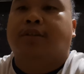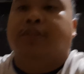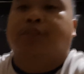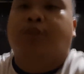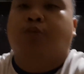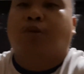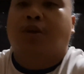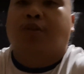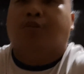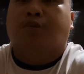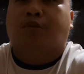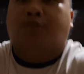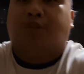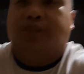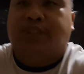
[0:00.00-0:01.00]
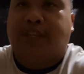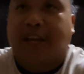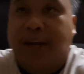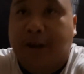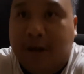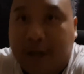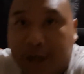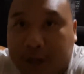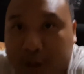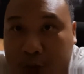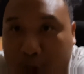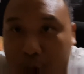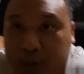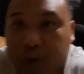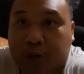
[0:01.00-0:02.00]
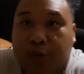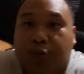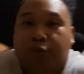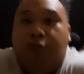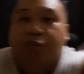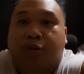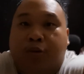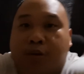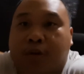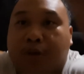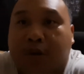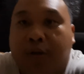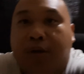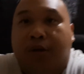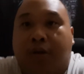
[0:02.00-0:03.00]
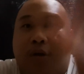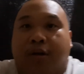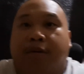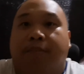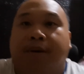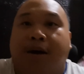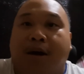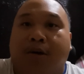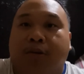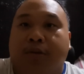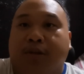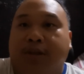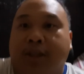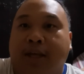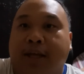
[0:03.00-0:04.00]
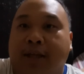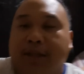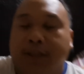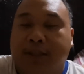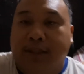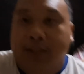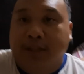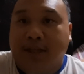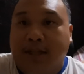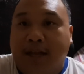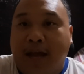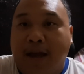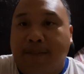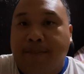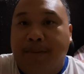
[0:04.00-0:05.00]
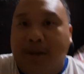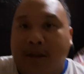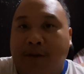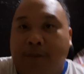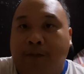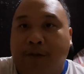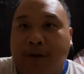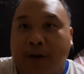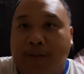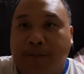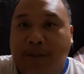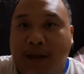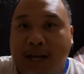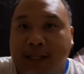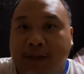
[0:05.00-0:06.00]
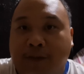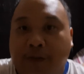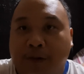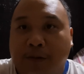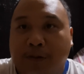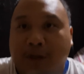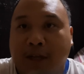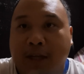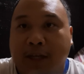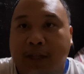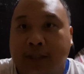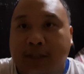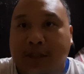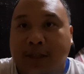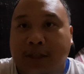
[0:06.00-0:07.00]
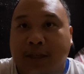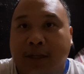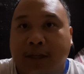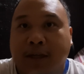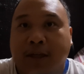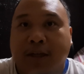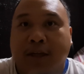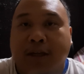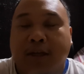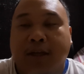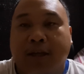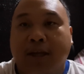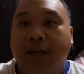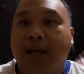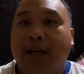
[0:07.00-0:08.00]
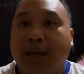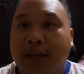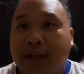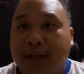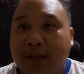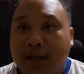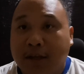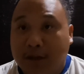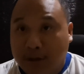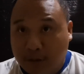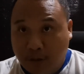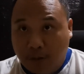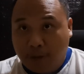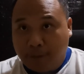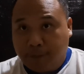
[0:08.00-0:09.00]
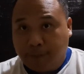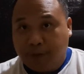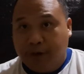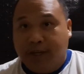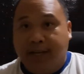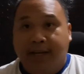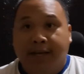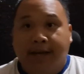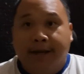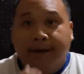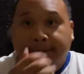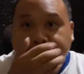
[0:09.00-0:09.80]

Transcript: just want to share and talk to you about things that happened for the past few days. And hopefully,